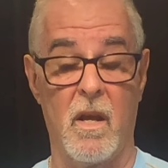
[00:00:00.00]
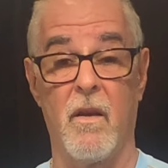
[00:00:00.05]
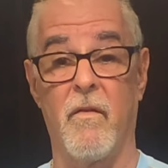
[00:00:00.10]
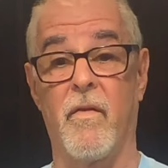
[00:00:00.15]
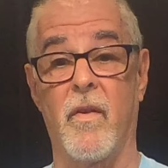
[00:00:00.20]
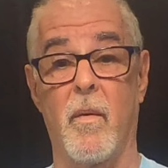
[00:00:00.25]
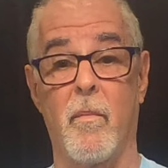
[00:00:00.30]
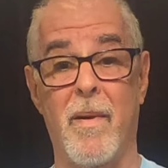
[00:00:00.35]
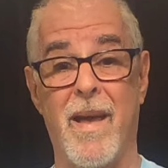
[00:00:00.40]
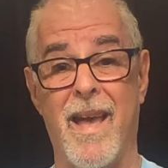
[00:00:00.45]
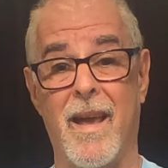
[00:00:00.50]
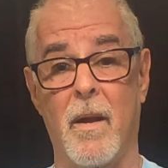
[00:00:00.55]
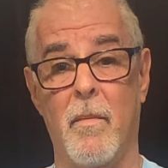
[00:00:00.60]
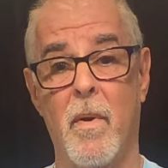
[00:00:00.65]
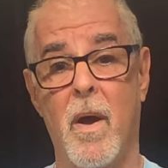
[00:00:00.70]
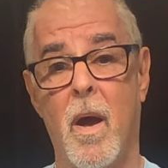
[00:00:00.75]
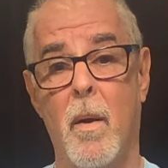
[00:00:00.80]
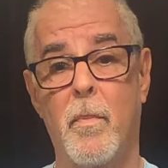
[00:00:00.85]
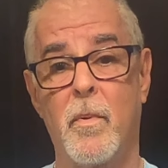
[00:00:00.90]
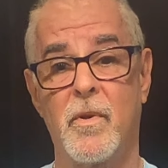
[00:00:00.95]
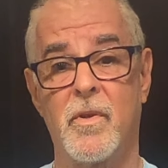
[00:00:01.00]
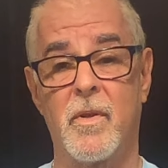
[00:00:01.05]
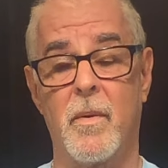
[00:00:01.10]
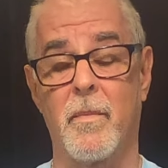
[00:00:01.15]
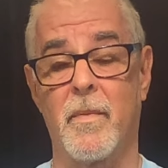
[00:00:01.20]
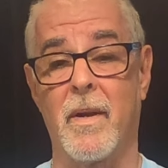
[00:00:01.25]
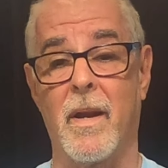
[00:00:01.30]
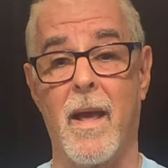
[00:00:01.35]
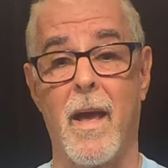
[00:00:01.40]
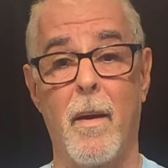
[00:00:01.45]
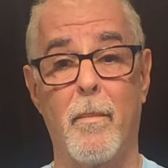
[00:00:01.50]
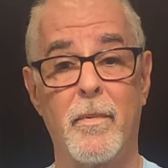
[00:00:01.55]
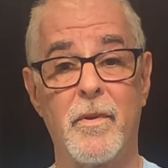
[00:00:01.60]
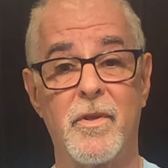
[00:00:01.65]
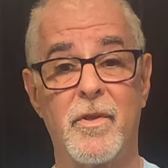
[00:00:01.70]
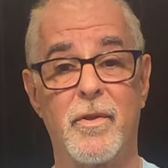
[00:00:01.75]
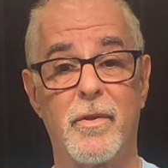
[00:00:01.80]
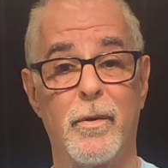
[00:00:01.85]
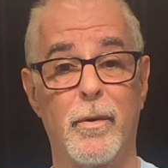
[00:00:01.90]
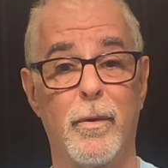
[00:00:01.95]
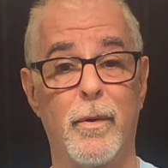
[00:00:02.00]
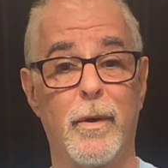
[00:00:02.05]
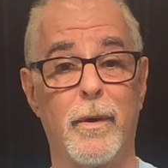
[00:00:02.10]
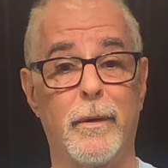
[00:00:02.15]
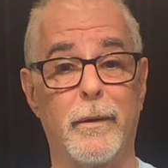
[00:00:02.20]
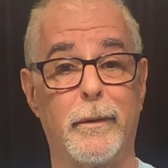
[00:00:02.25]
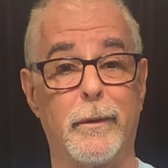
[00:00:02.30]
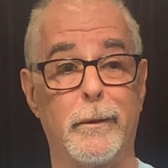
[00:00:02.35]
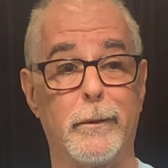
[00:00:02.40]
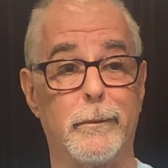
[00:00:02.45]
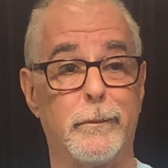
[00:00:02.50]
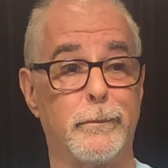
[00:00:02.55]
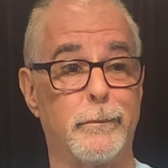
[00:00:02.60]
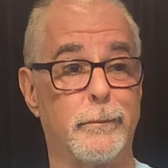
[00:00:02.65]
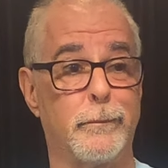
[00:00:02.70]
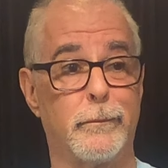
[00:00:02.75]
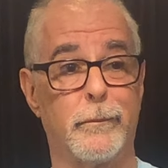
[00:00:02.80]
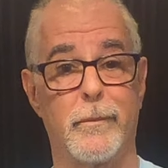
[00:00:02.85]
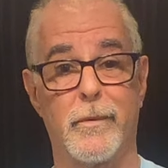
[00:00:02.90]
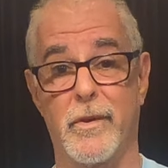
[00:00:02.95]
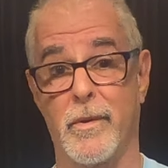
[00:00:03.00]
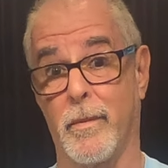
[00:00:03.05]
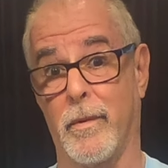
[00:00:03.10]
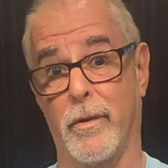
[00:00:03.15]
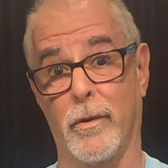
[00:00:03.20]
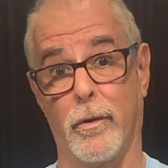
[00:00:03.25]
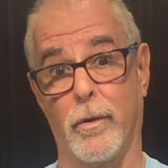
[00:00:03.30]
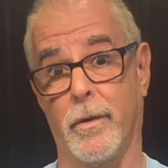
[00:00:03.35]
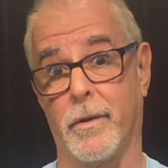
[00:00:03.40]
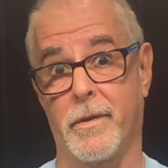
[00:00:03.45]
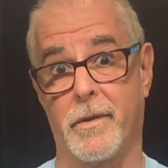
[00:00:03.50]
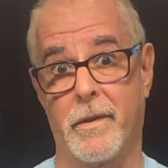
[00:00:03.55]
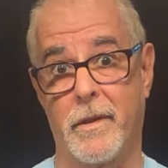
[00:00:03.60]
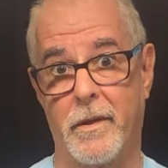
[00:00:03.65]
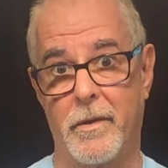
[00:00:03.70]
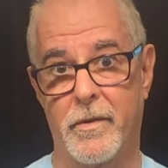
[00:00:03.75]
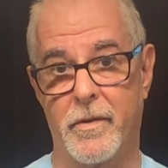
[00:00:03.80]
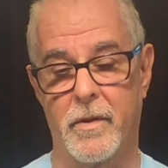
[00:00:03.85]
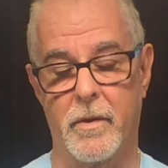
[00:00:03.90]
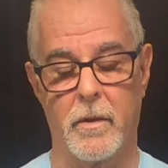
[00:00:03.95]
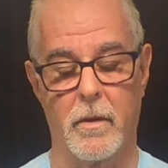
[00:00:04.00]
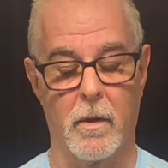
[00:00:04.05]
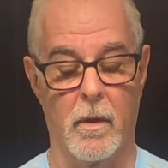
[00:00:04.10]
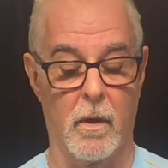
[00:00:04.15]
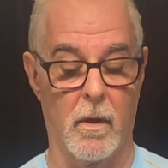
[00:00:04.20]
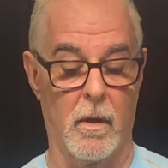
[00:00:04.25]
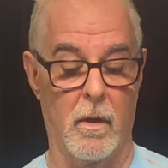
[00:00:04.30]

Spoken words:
if they bang them up or something happens to it or some other cook steals it,